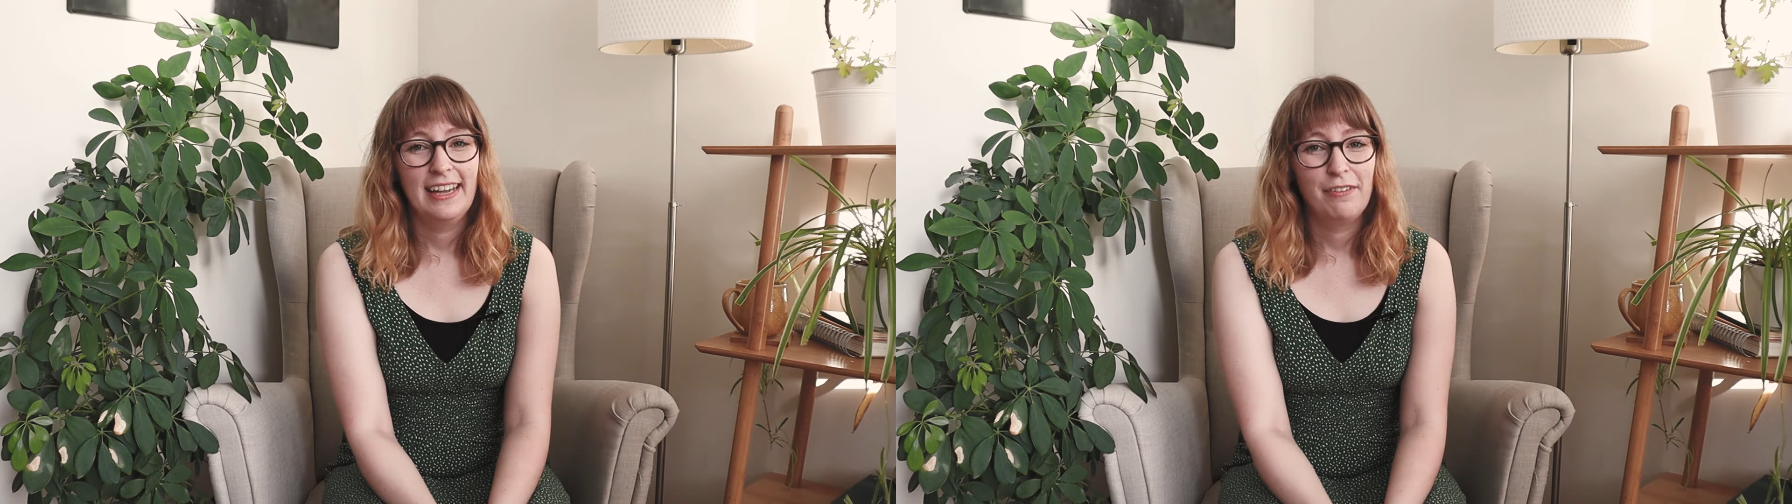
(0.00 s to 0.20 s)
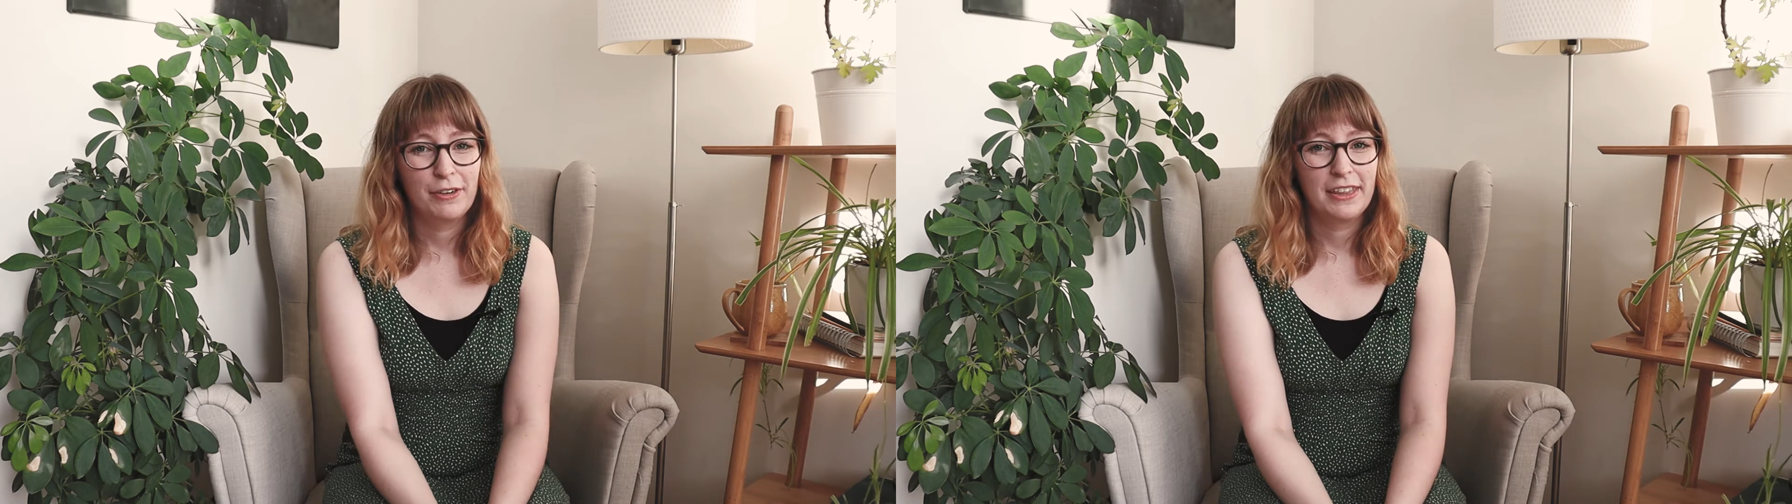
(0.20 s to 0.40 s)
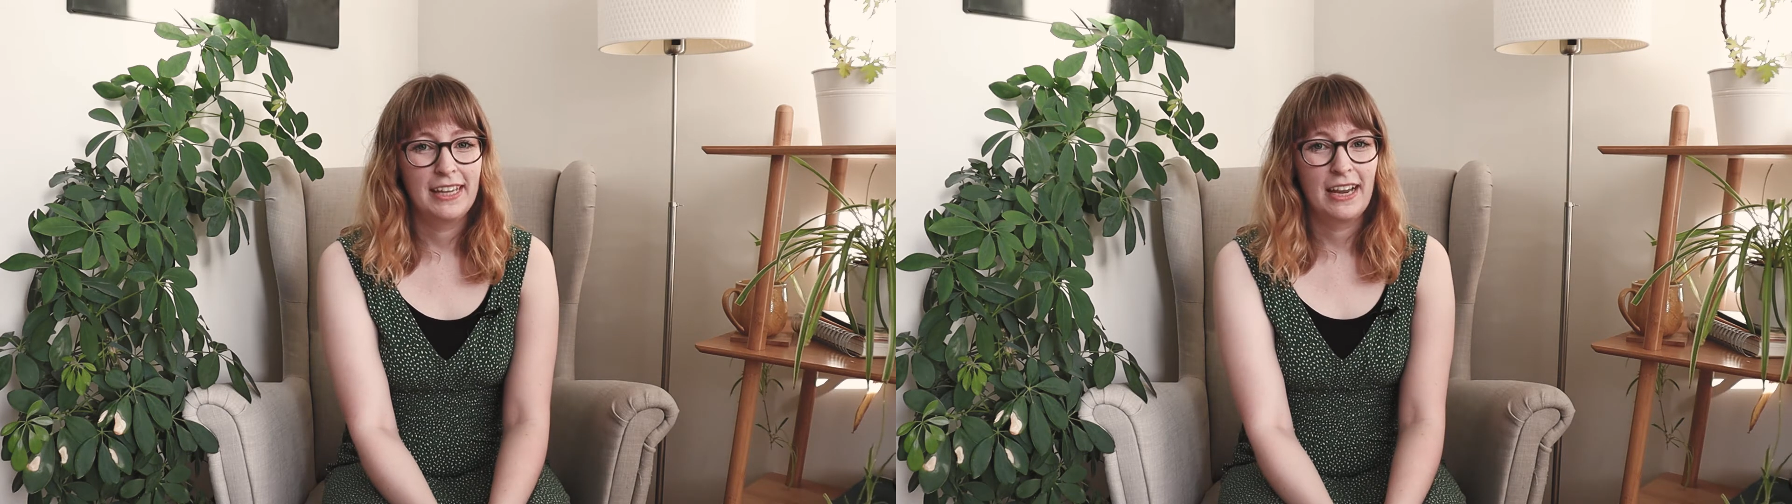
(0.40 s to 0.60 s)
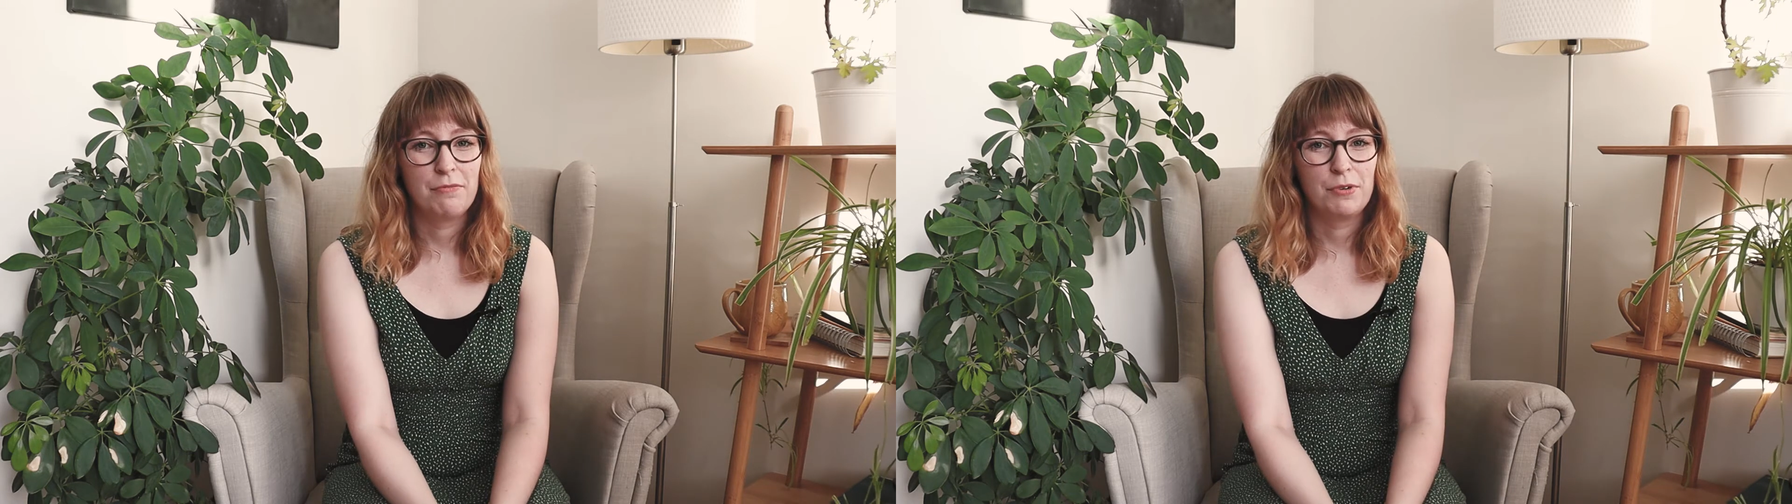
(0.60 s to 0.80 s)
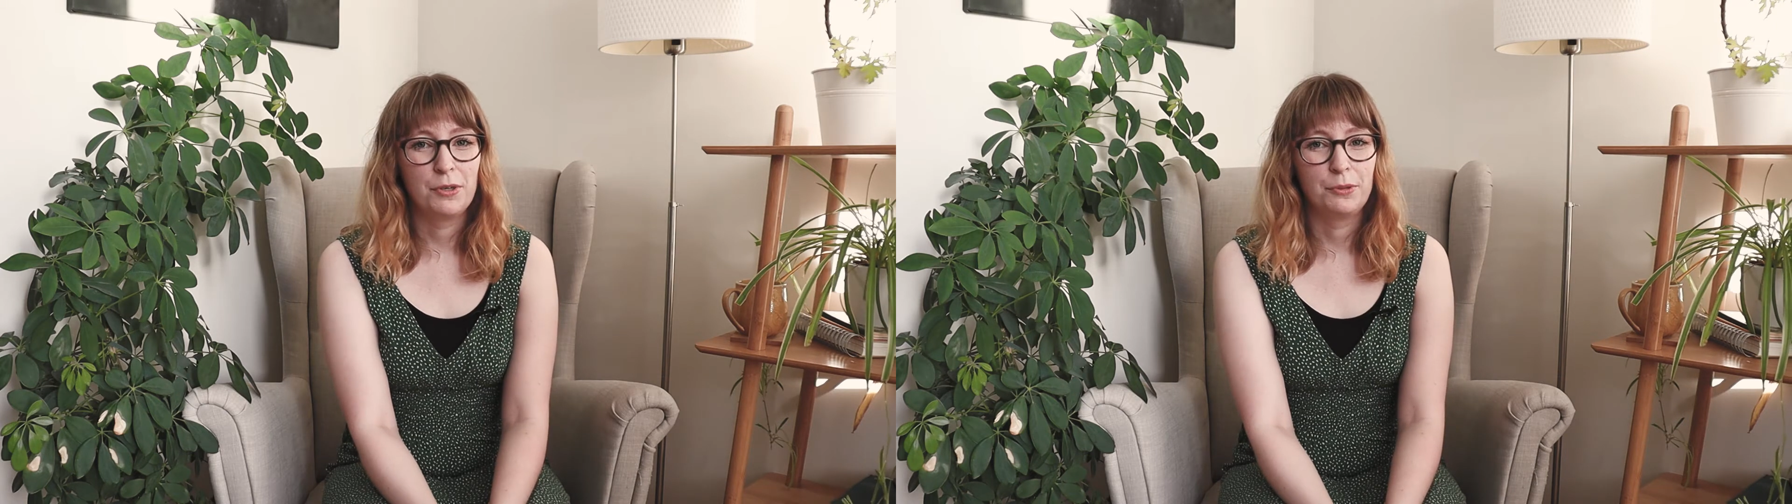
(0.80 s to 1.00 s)
everything I
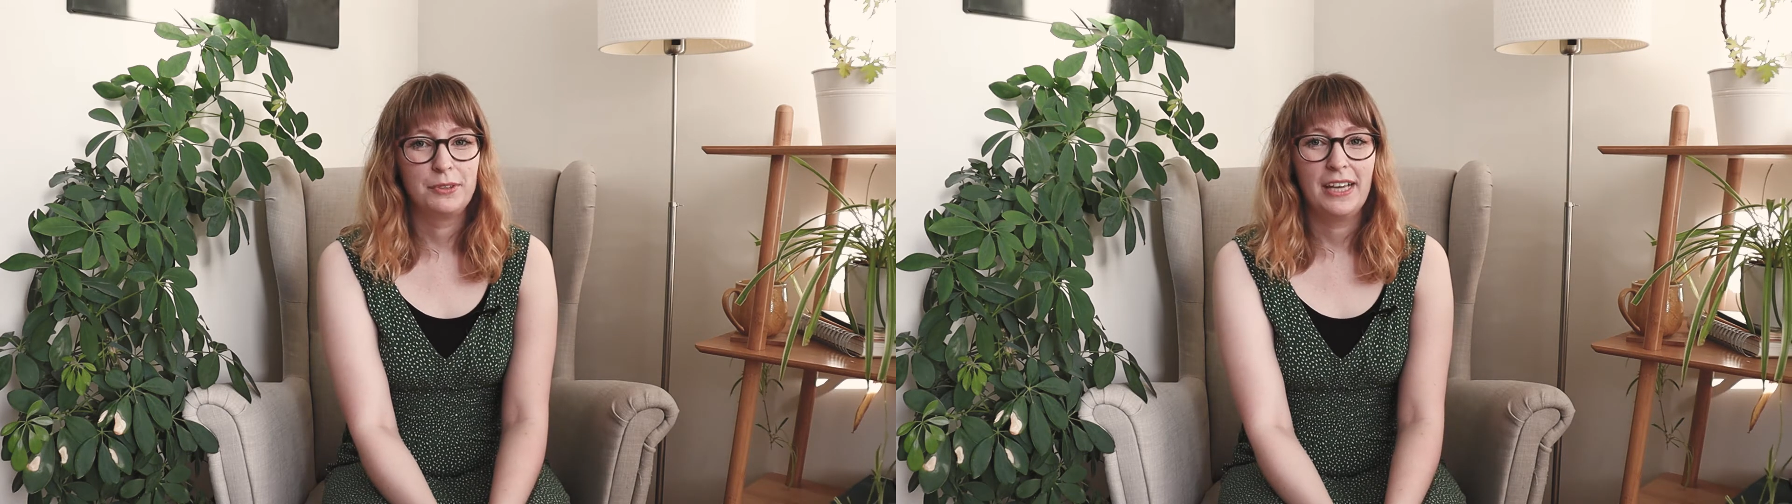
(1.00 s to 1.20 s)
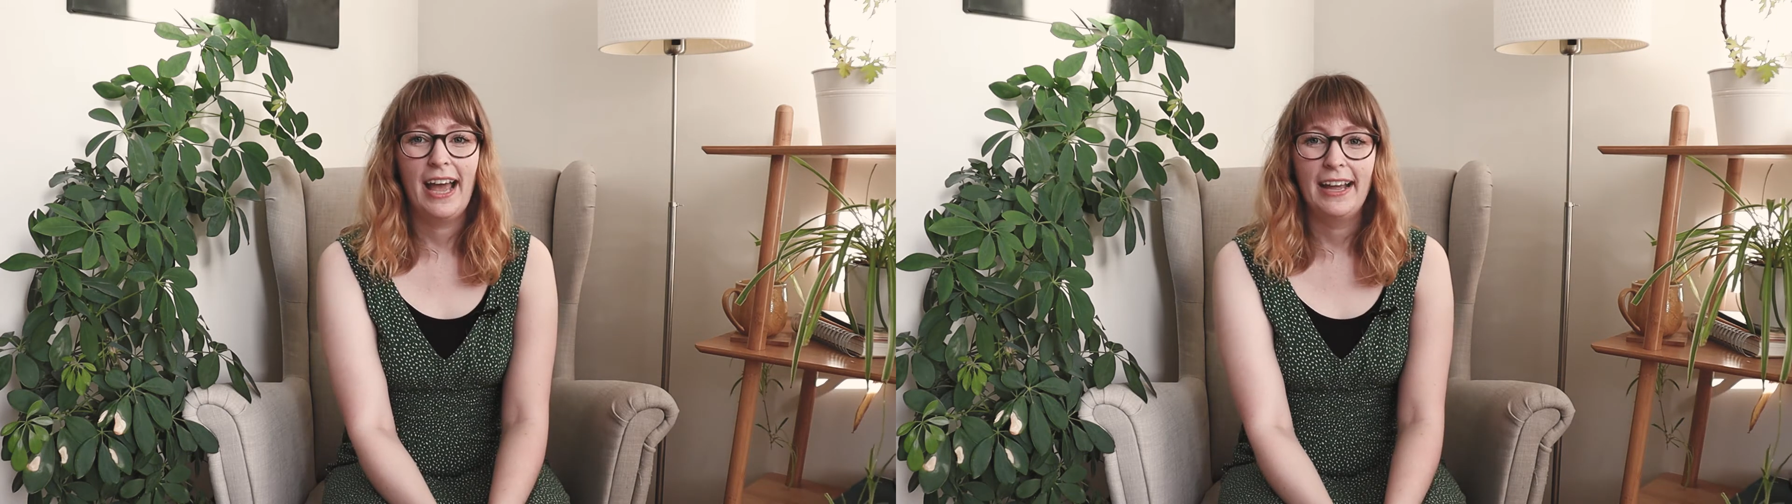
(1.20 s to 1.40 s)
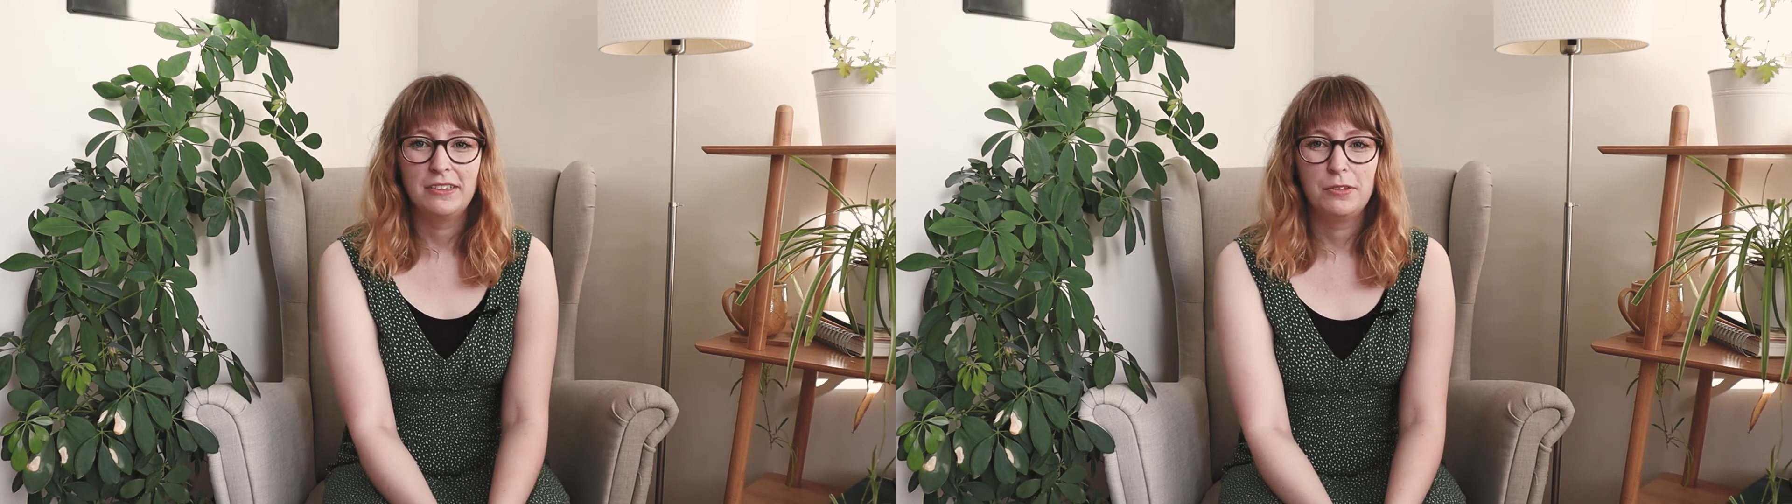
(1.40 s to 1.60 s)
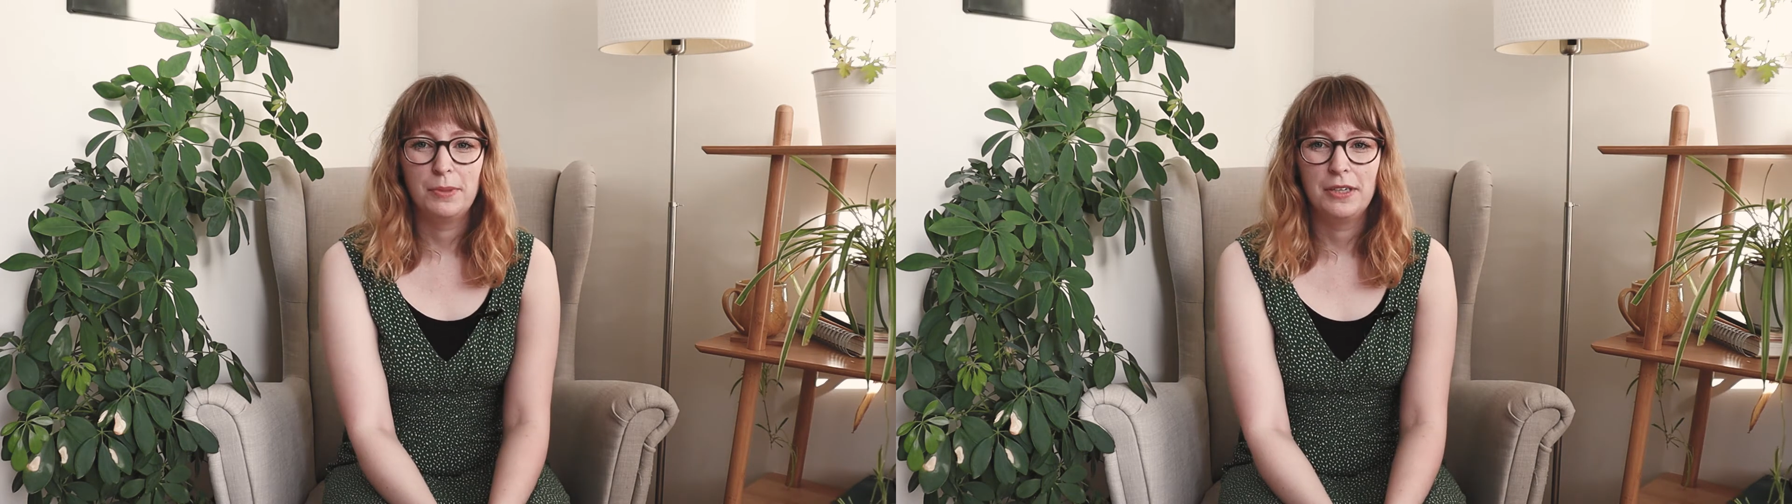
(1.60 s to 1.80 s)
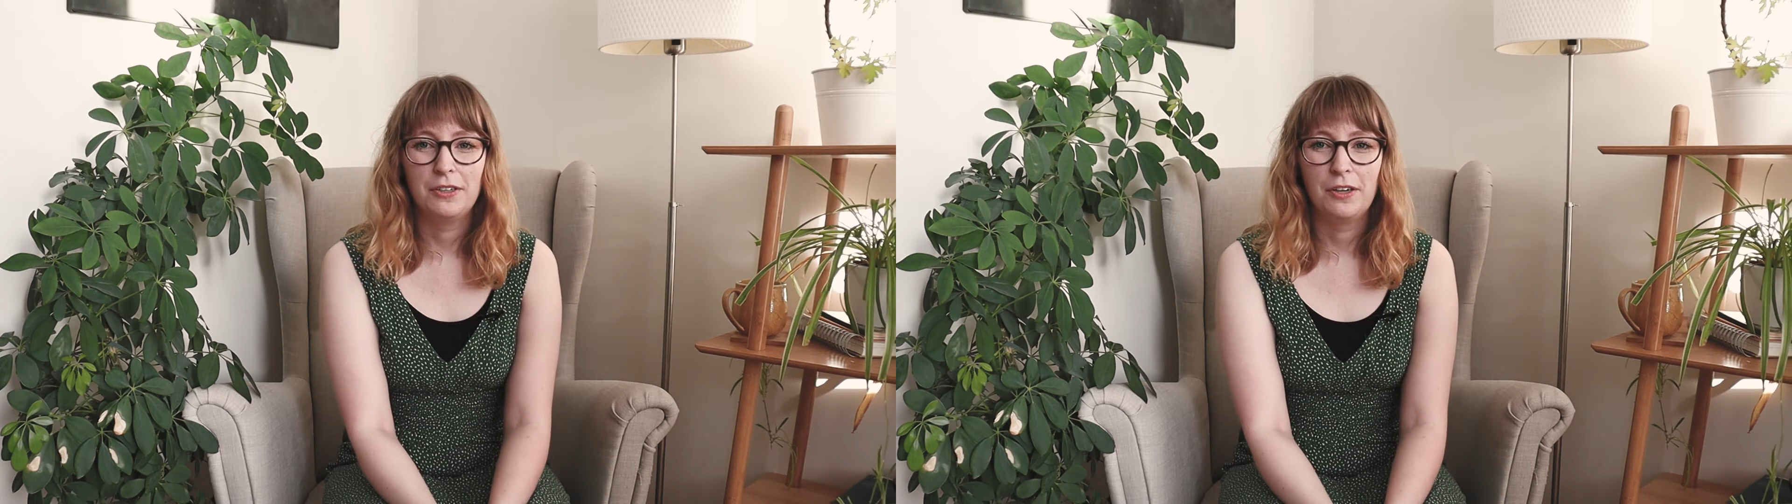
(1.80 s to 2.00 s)
wrote had to
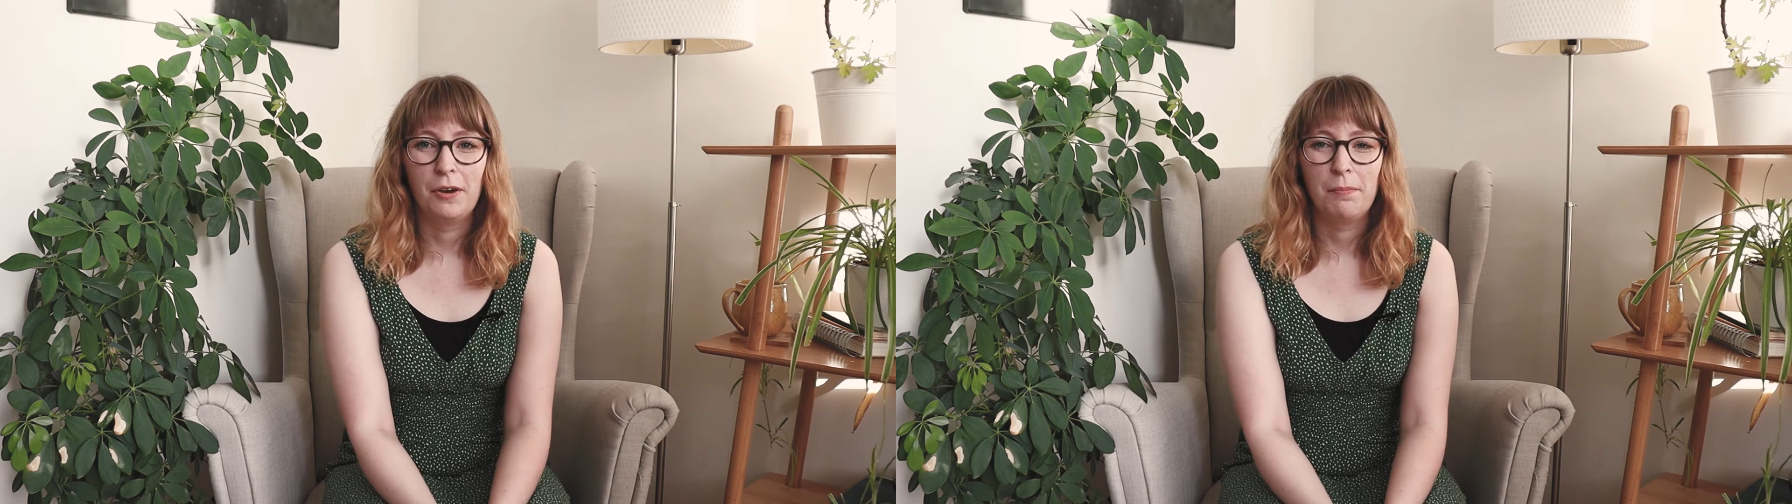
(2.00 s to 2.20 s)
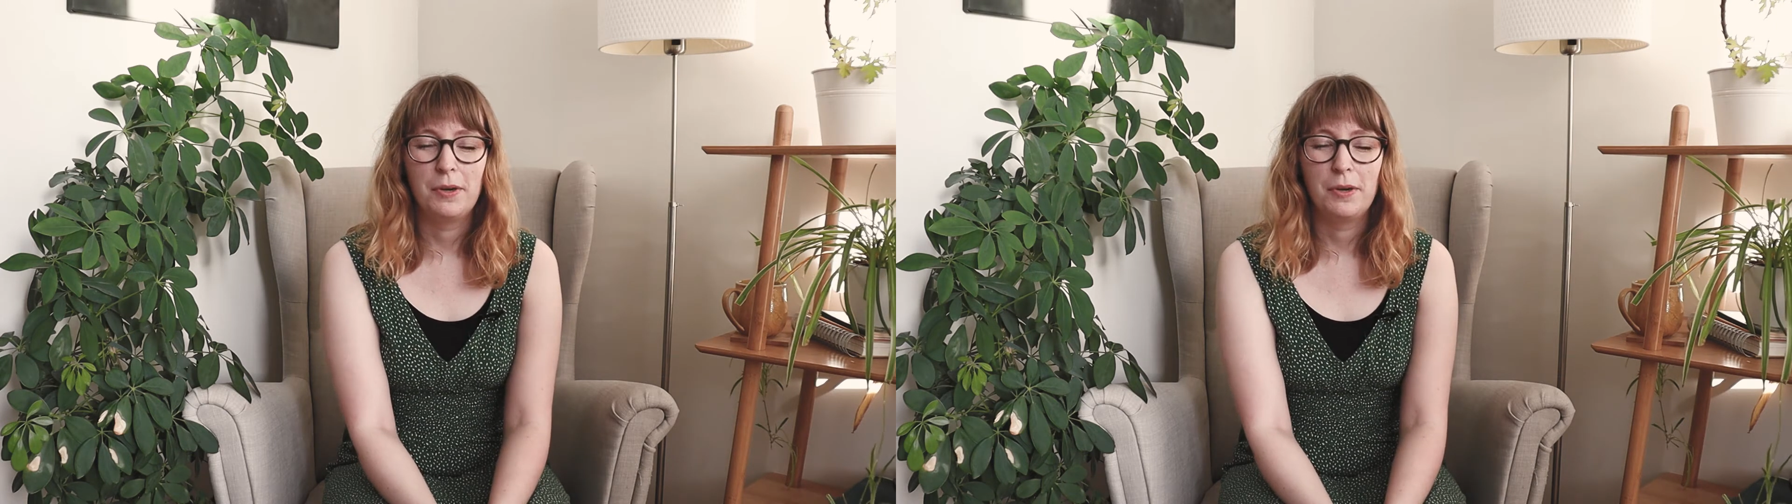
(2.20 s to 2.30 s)
be good,